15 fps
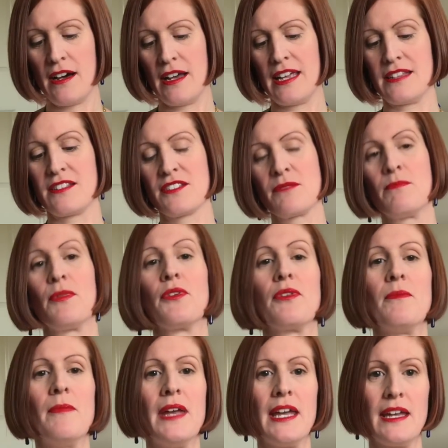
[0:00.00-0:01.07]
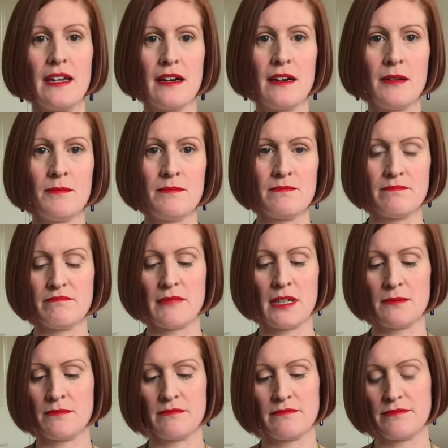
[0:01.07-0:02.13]
It doesn't bother me.
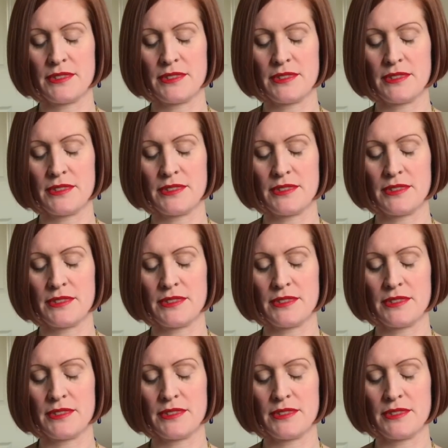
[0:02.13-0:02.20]
I'm